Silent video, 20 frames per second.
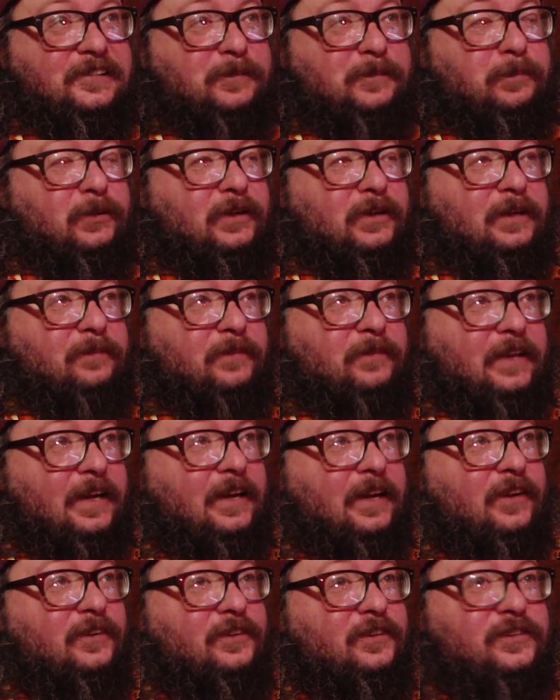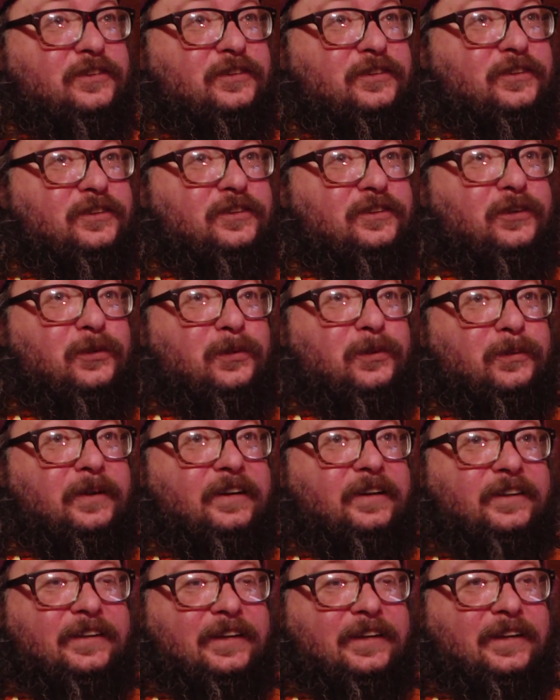Putting them down. Does, does
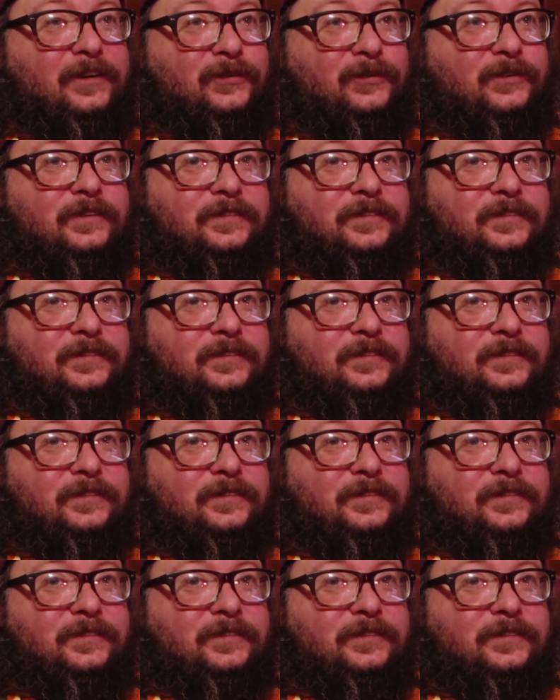Ocarina count?